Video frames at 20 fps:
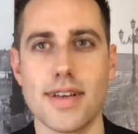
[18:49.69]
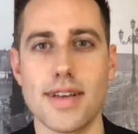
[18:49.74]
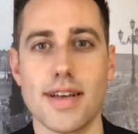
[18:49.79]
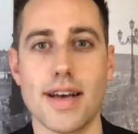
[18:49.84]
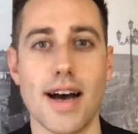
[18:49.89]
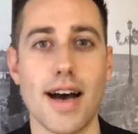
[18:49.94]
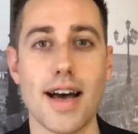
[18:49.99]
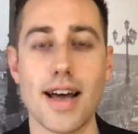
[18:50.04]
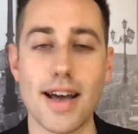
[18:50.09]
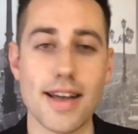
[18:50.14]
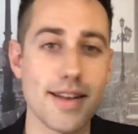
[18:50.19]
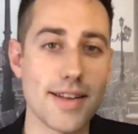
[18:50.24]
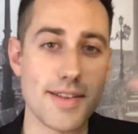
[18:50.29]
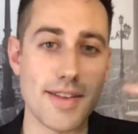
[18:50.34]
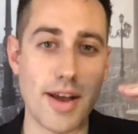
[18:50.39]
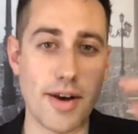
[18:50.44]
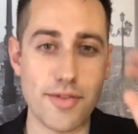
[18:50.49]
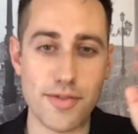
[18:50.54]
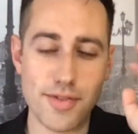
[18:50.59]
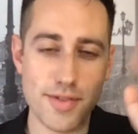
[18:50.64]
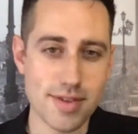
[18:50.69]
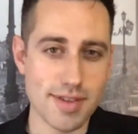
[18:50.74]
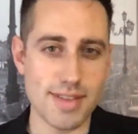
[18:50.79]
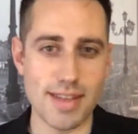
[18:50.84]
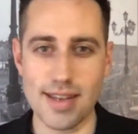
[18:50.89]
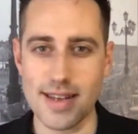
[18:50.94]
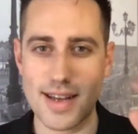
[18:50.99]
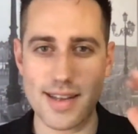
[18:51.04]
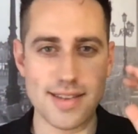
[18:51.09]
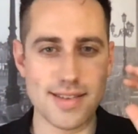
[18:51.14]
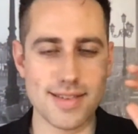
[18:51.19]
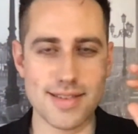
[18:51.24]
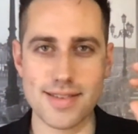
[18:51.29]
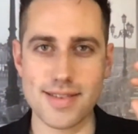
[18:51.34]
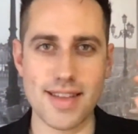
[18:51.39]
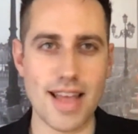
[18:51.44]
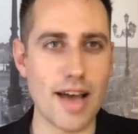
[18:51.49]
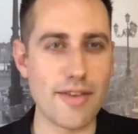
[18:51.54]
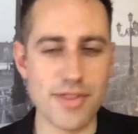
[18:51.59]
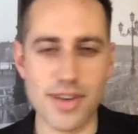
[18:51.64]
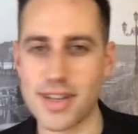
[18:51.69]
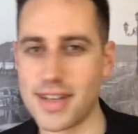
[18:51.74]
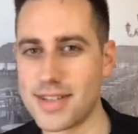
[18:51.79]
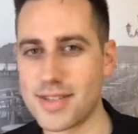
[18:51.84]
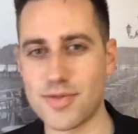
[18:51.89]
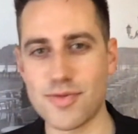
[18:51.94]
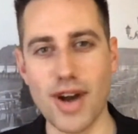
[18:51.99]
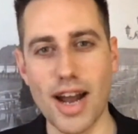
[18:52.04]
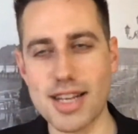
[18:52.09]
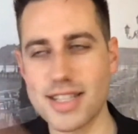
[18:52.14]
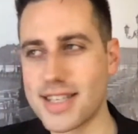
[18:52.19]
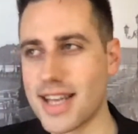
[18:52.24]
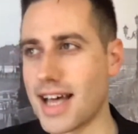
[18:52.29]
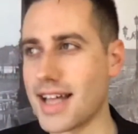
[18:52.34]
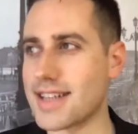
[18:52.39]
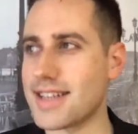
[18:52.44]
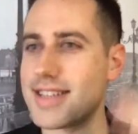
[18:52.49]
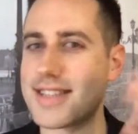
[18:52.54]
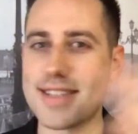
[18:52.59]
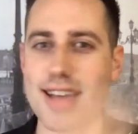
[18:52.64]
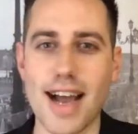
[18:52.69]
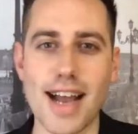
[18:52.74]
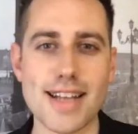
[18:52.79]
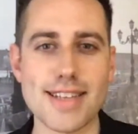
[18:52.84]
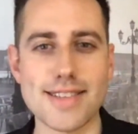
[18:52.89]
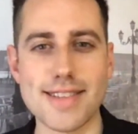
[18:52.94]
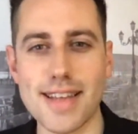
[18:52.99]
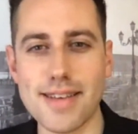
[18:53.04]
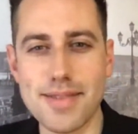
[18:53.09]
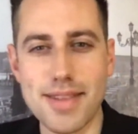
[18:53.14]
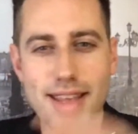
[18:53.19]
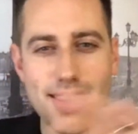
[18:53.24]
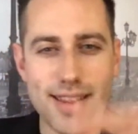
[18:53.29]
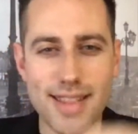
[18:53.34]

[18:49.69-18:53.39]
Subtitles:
Now, evidence, rationality, science, that